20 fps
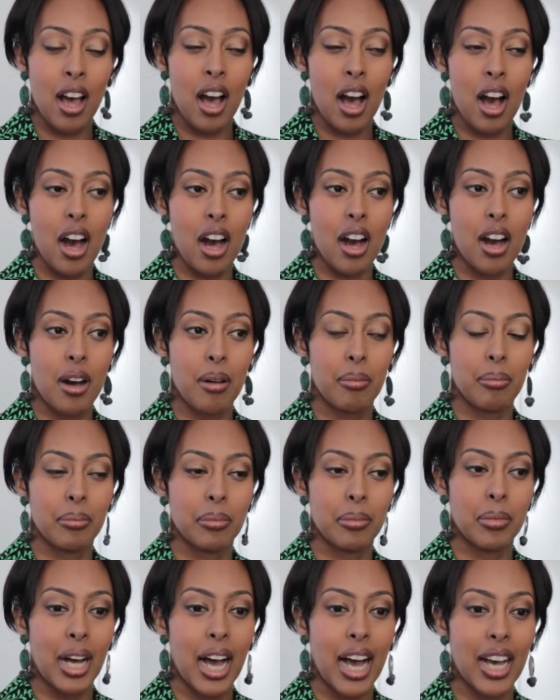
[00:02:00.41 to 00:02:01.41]

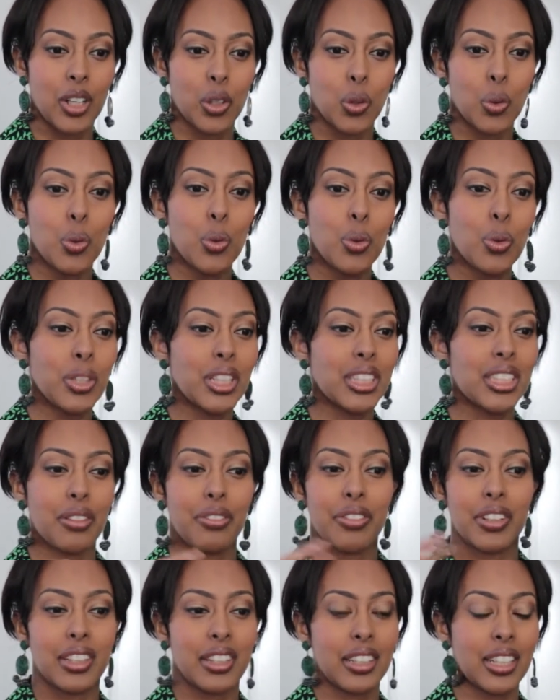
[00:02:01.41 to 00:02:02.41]
and all the
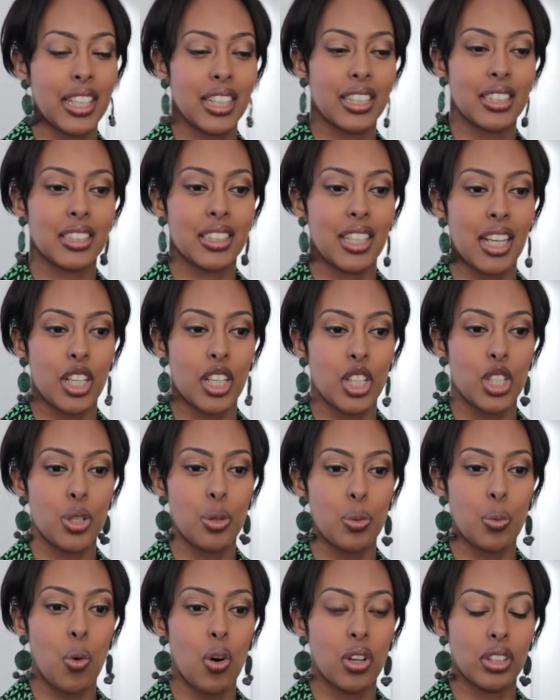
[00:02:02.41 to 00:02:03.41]
different things
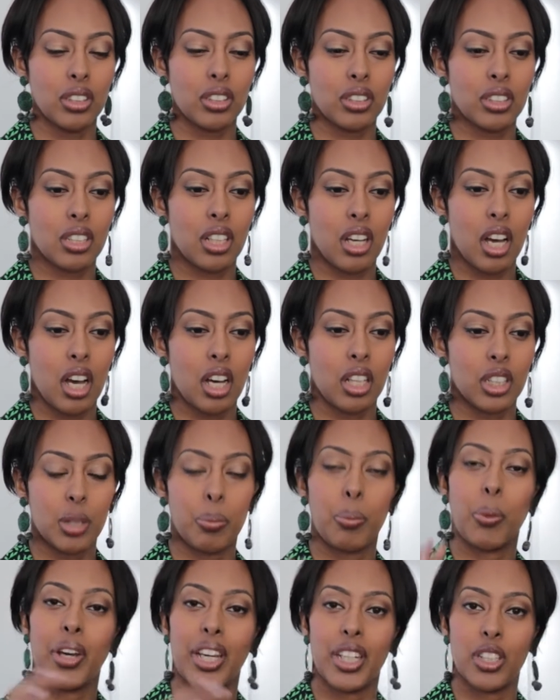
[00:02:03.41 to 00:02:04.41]
you want to
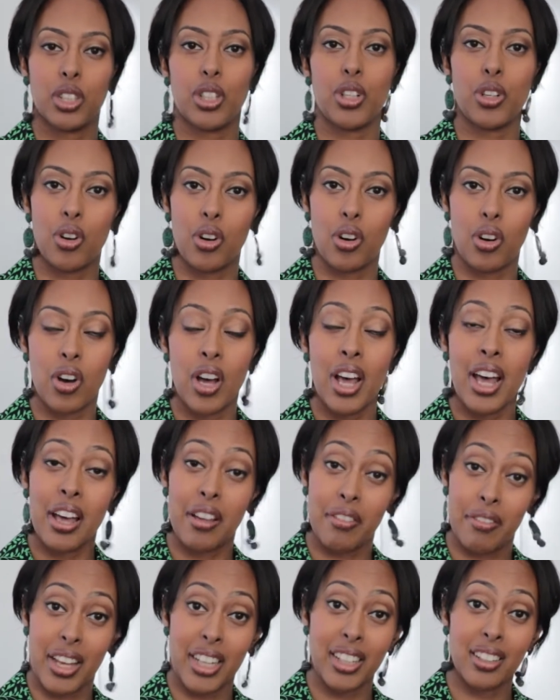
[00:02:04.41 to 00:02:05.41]
put into your
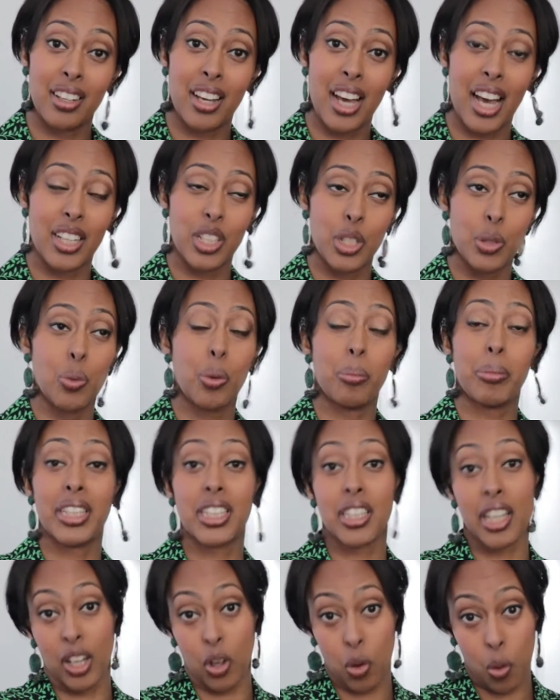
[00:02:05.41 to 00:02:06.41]
event and you want me
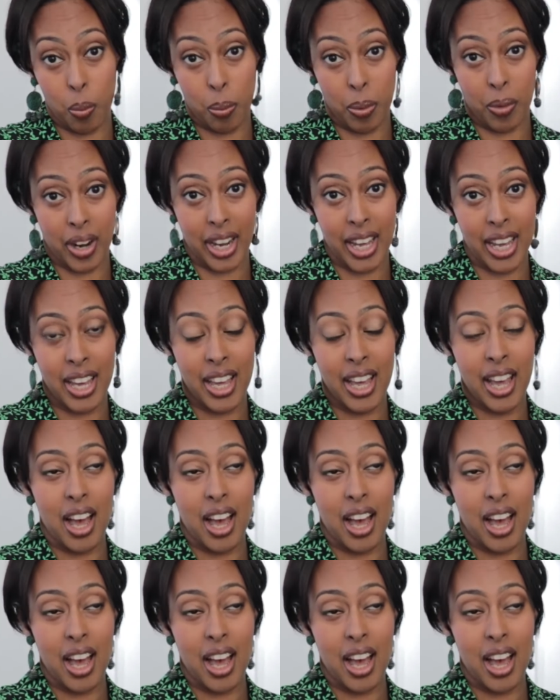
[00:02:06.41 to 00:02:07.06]
to incorporate.